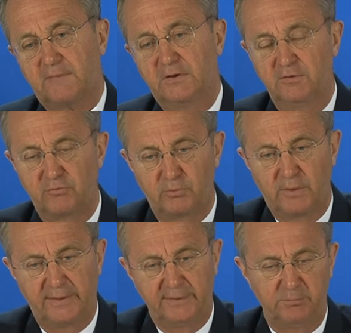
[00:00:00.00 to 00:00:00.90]

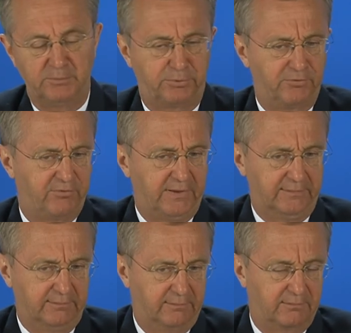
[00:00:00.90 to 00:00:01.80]
describe and
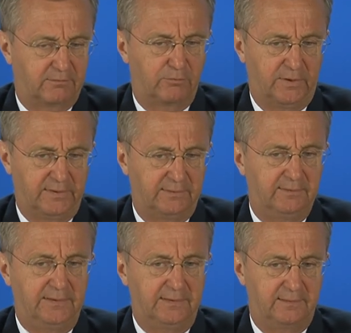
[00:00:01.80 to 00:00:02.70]
present quite
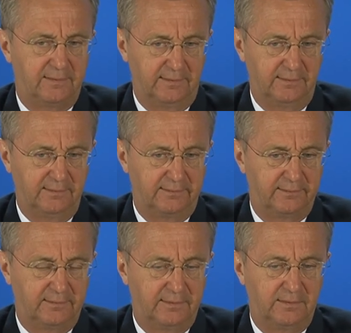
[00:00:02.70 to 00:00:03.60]
detailed
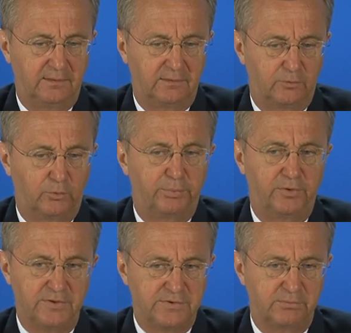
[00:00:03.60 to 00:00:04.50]

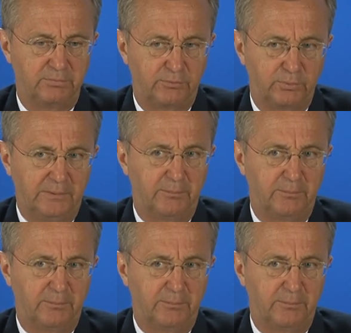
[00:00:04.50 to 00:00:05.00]
cooperation between